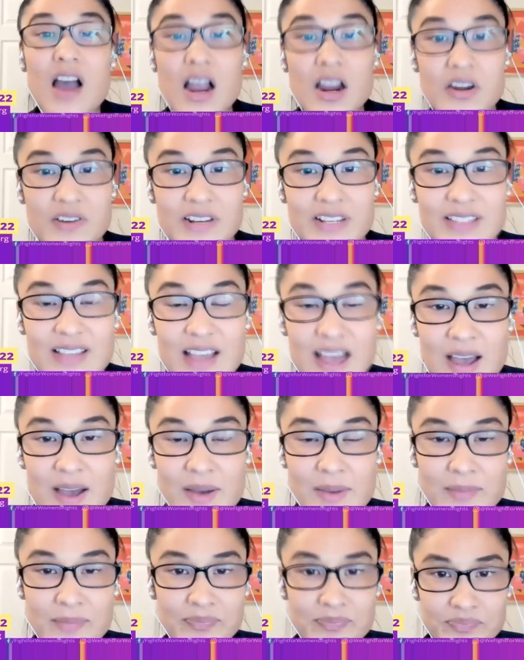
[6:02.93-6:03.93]
Congress,
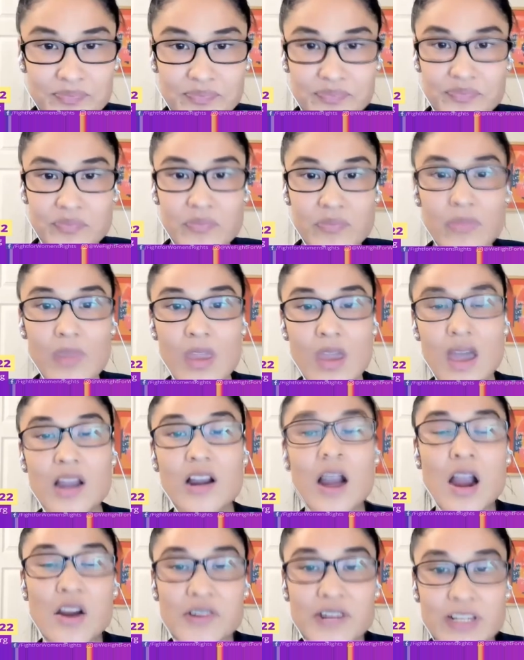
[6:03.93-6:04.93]
um, or uh,
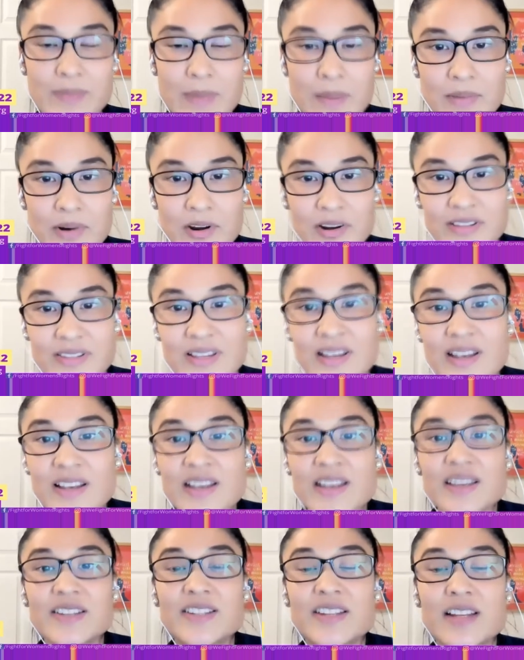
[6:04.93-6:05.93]
Congress members
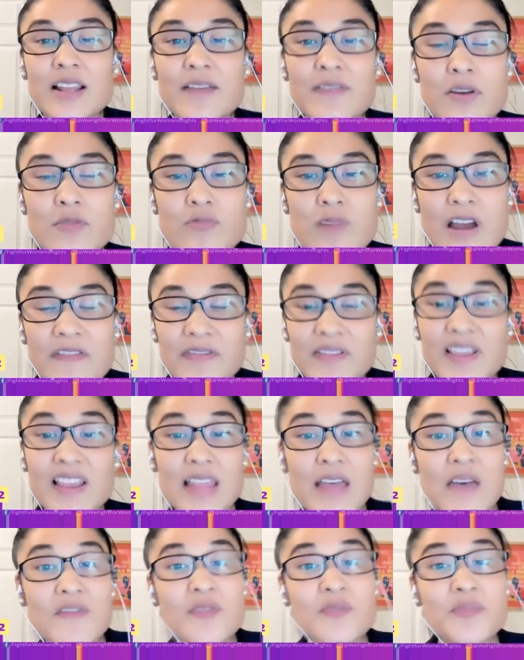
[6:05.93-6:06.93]
deliver roughly
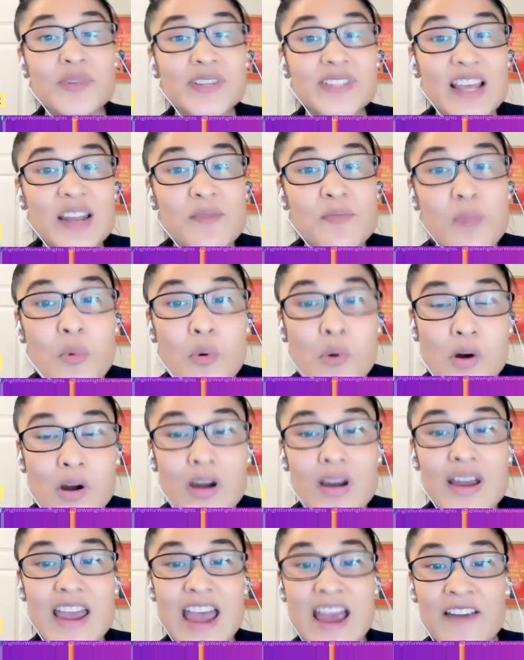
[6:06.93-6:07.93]
11%
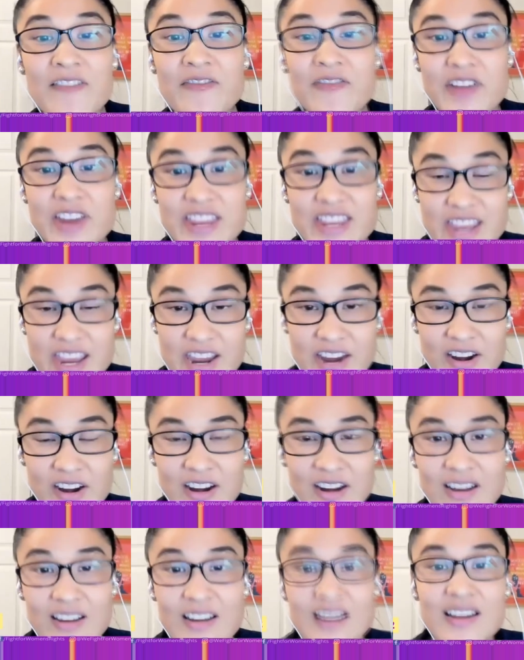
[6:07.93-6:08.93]
more every
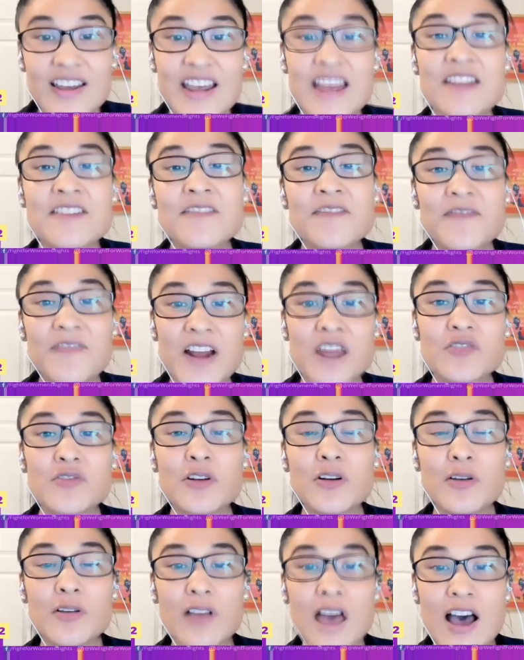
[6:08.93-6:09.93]
year in
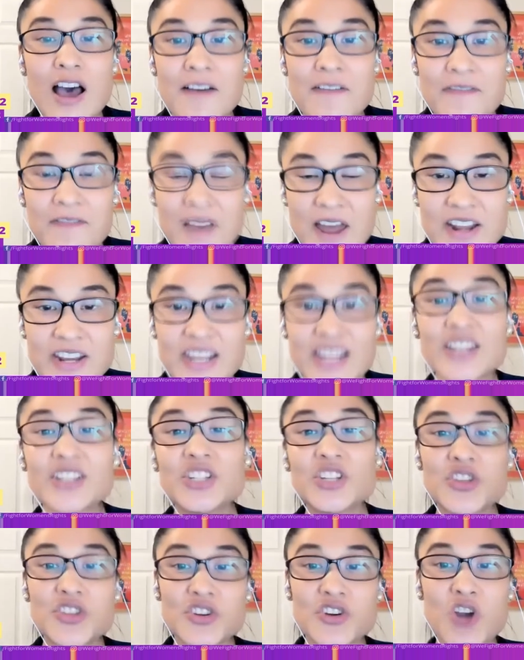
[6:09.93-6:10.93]
federal uh, funding
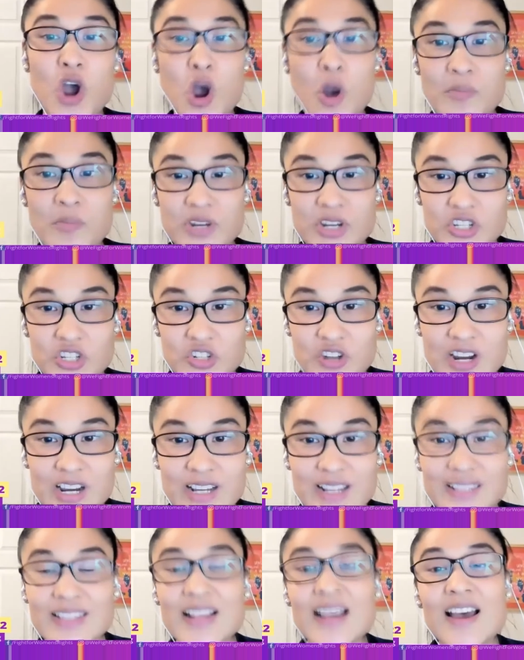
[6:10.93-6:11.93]
to their home
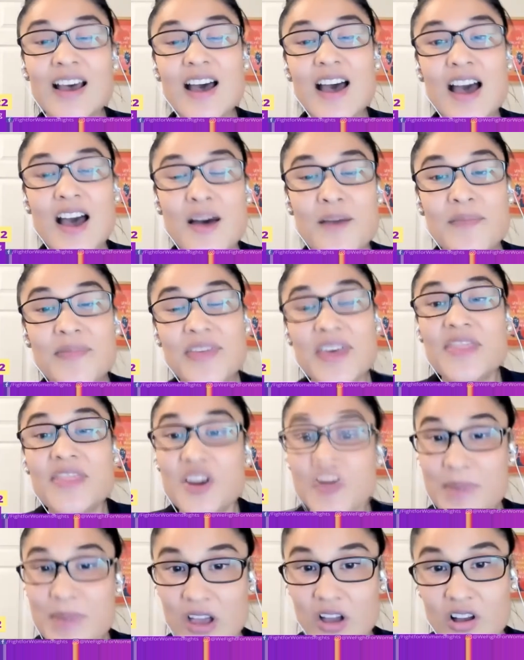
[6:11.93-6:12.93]
districts um, than
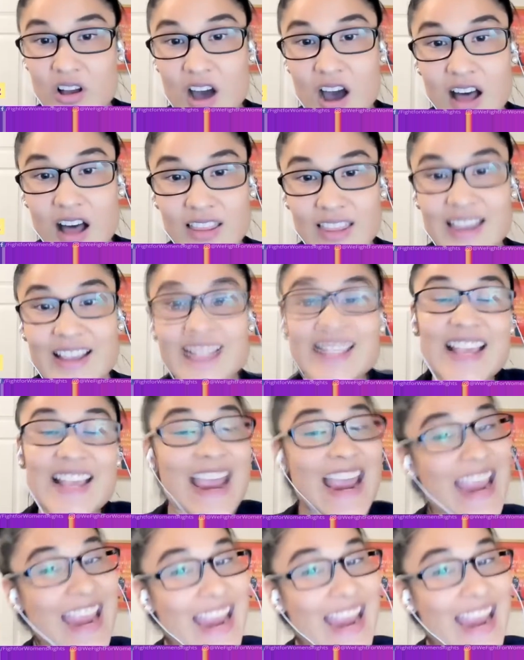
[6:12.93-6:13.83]
their male colleagues.